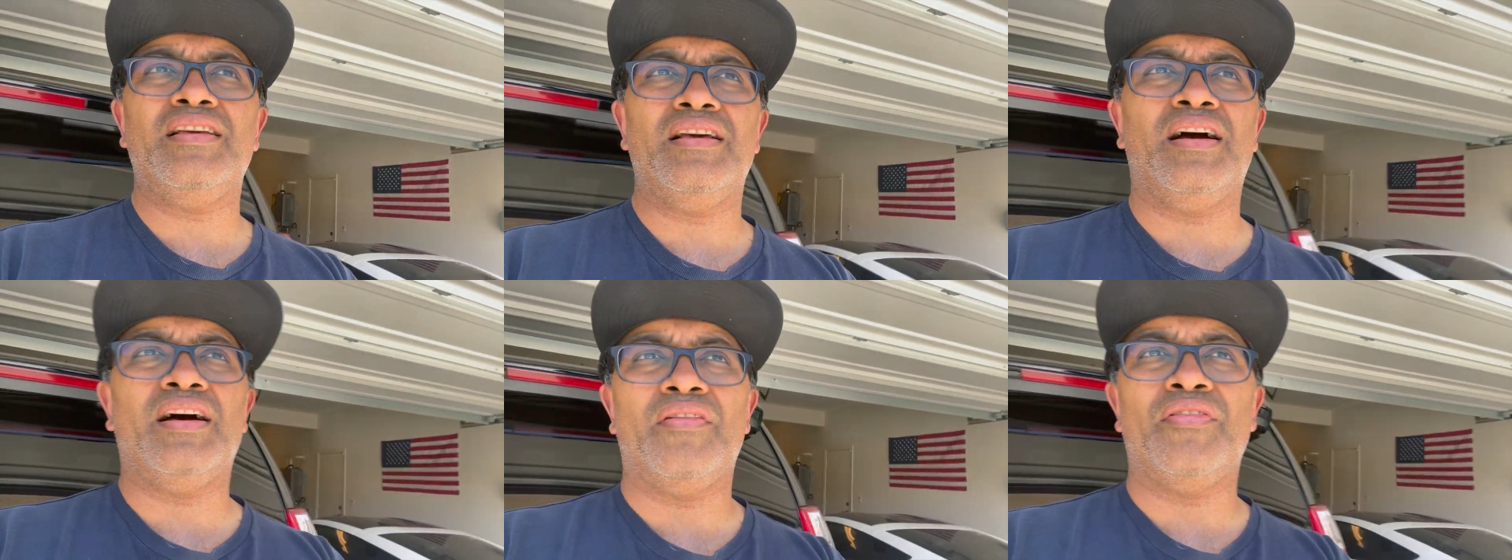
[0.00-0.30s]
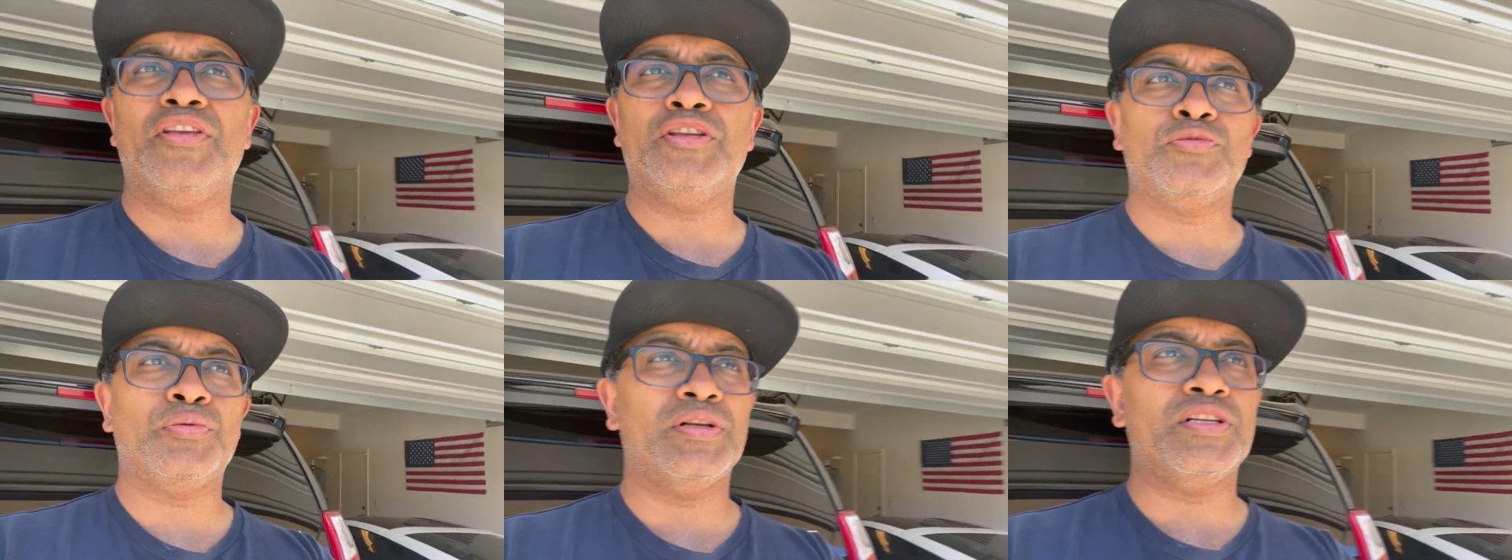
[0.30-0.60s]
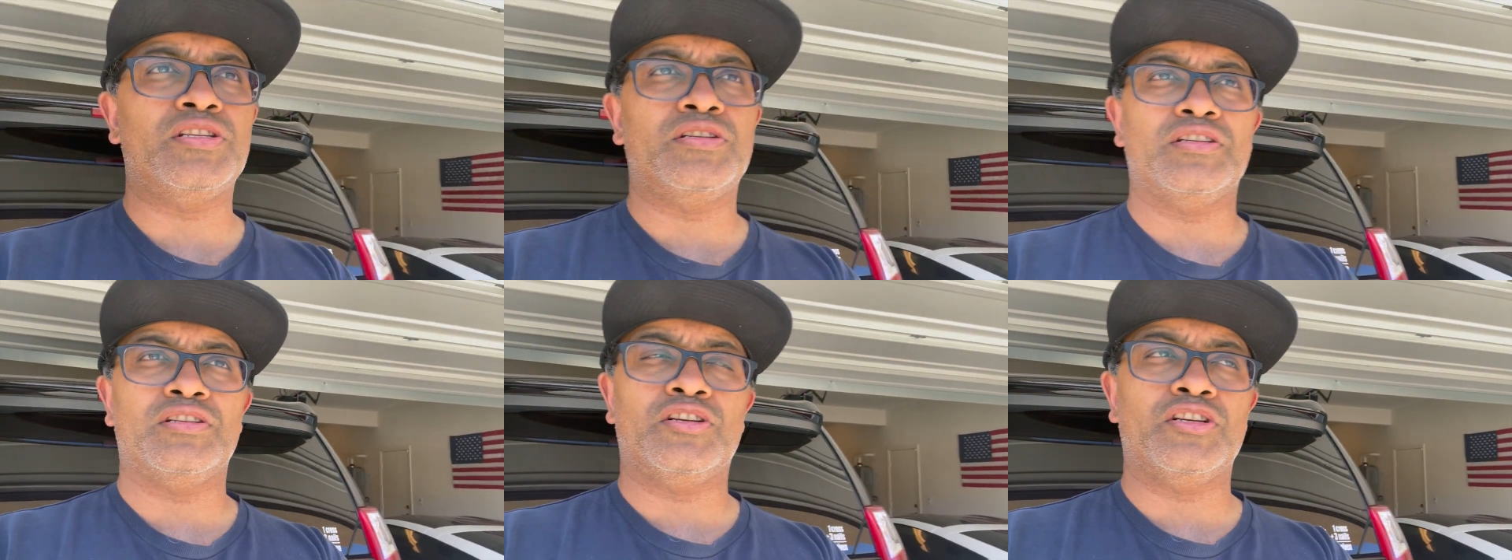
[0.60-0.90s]
uh, this
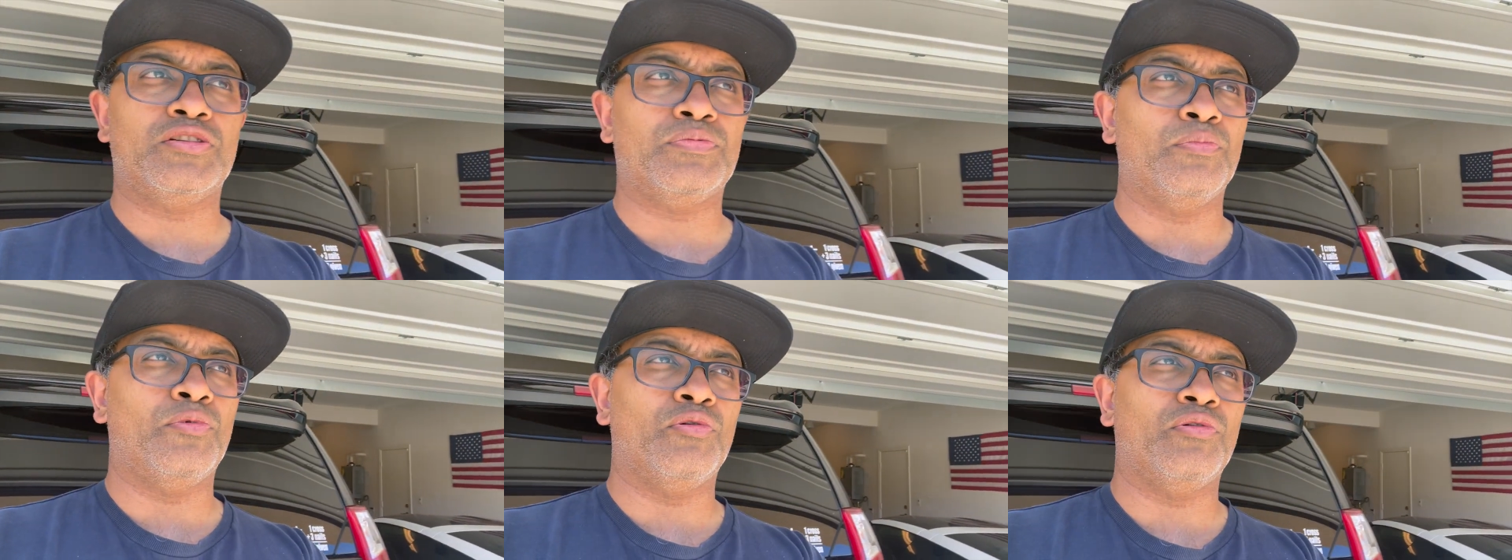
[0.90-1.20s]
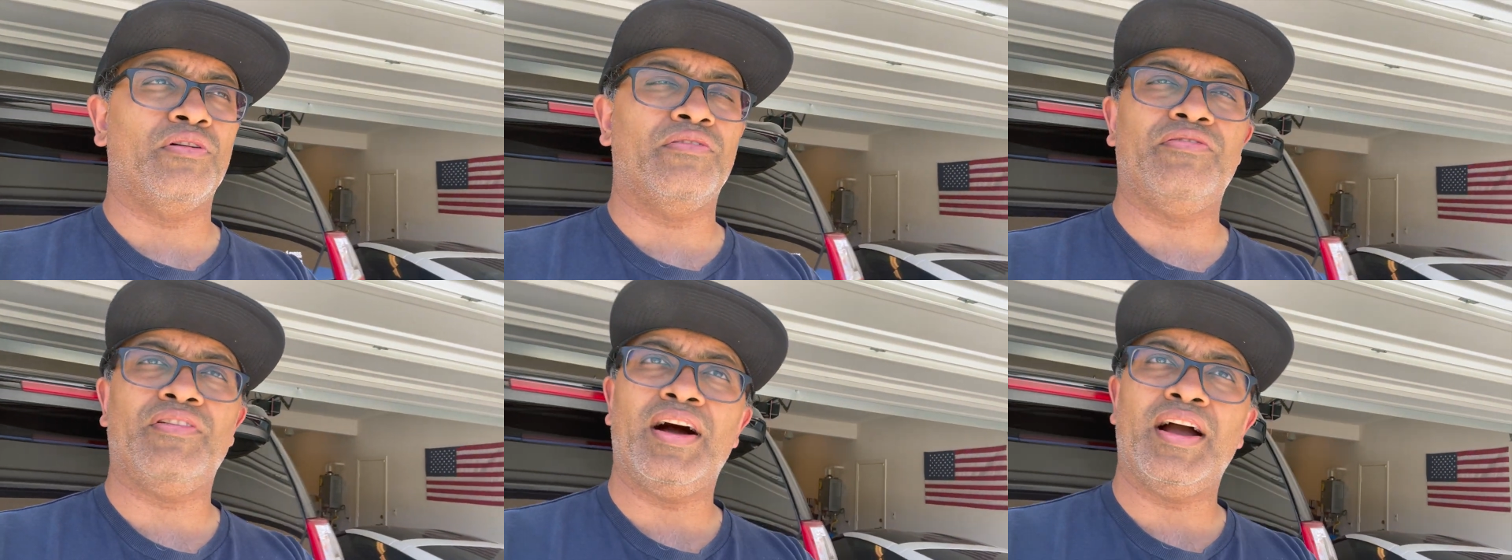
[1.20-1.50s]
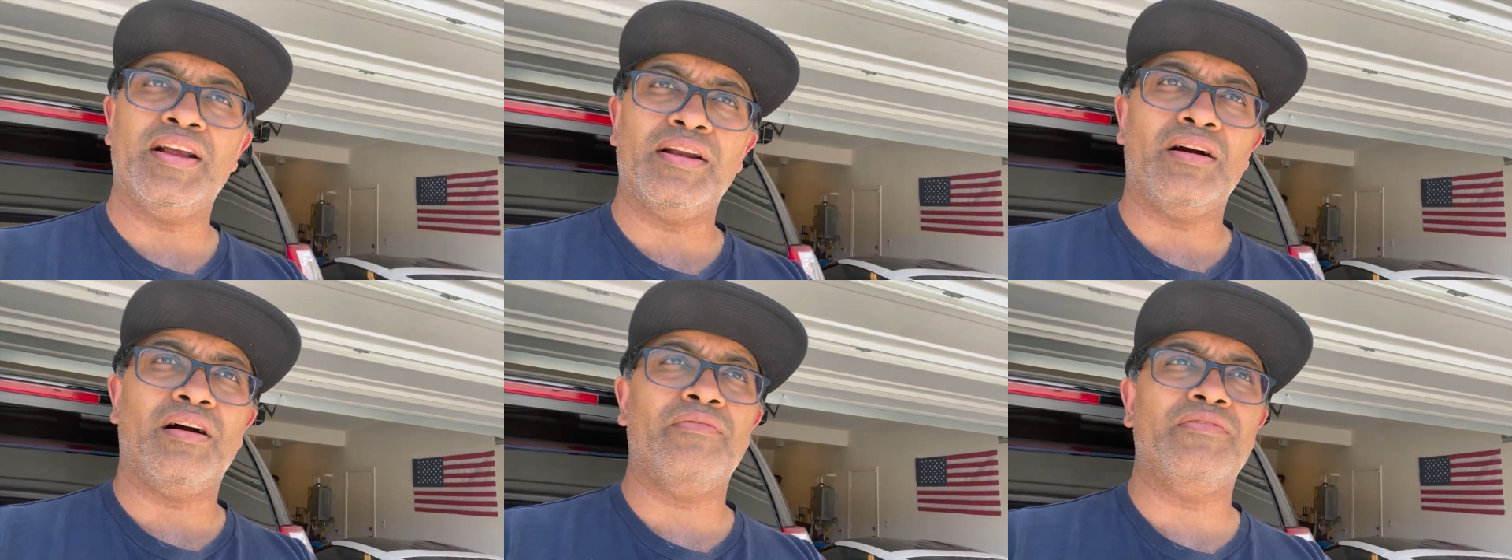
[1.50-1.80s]
one's just more
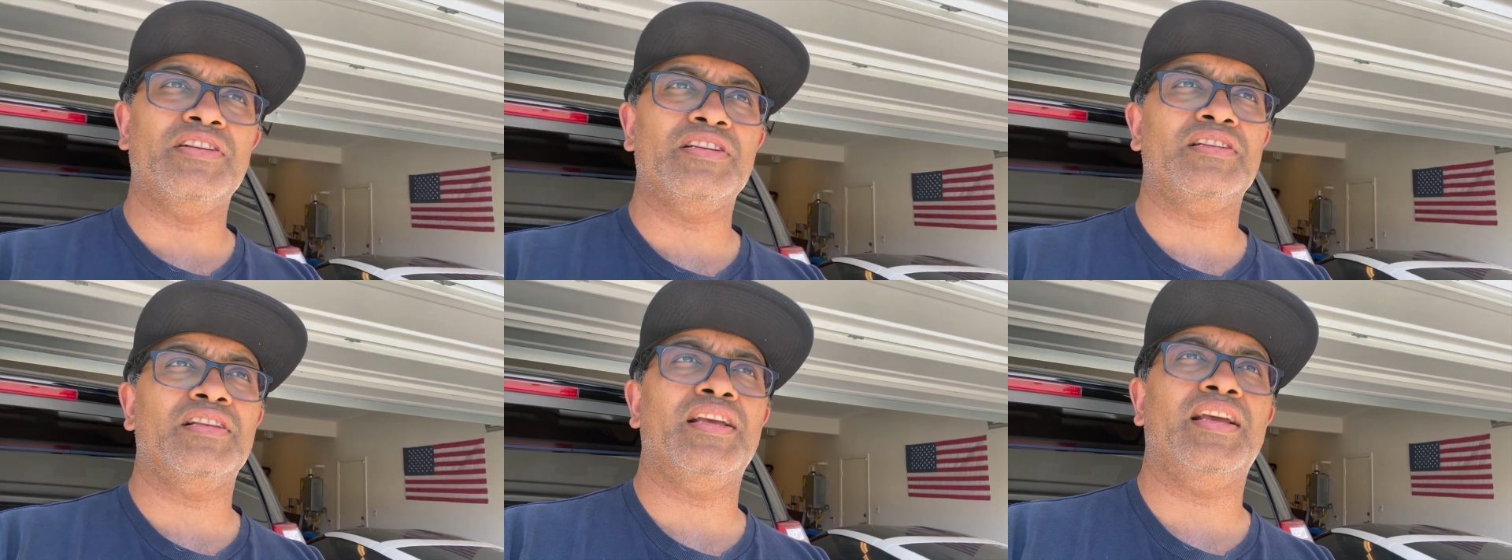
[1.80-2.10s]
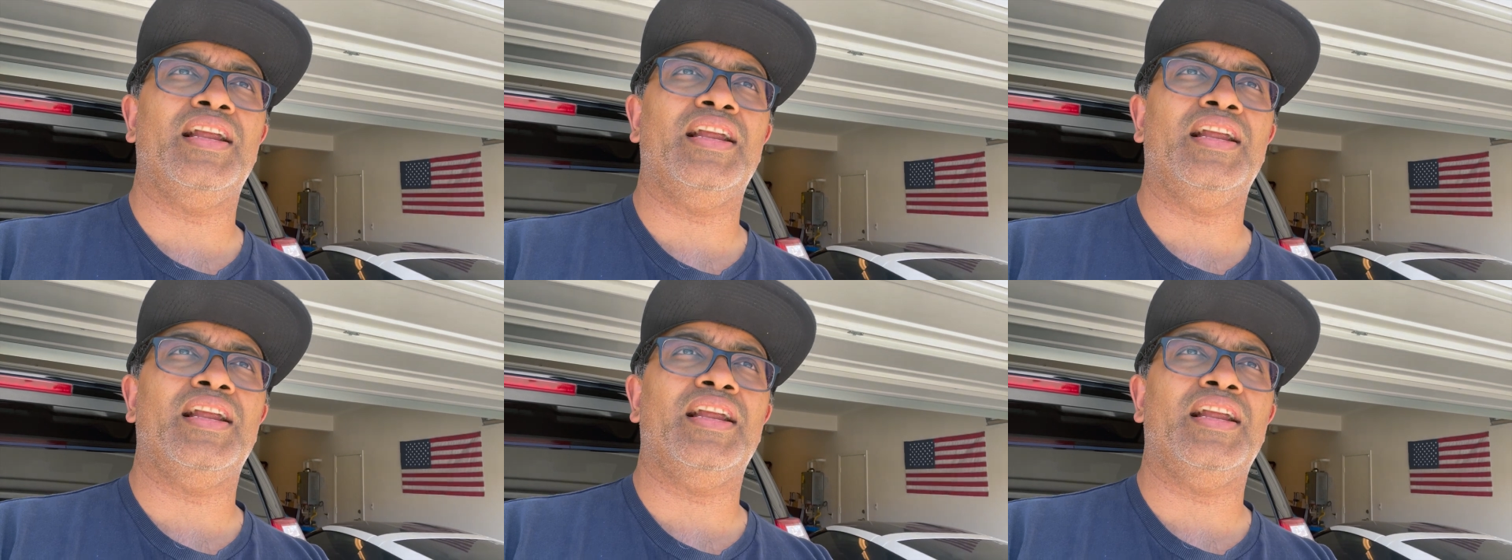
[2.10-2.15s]
refined, obviously.